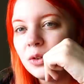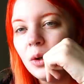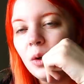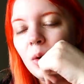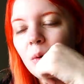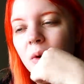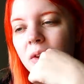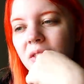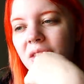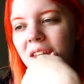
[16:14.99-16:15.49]

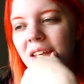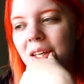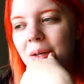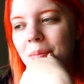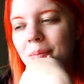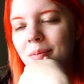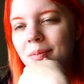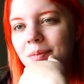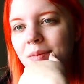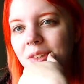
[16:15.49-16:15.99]
roll with
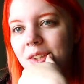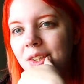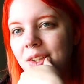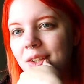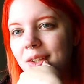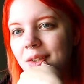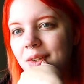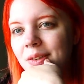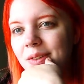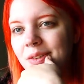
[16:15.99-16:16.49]
it, you
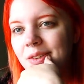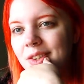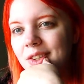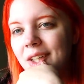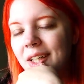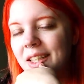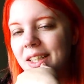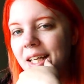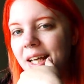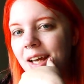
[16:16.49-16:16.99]
know,
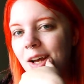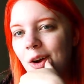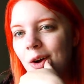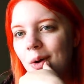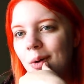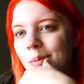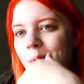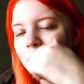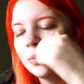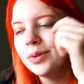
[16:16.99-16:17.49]
trying to
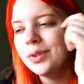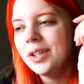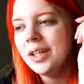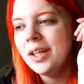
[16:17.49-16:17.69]
help.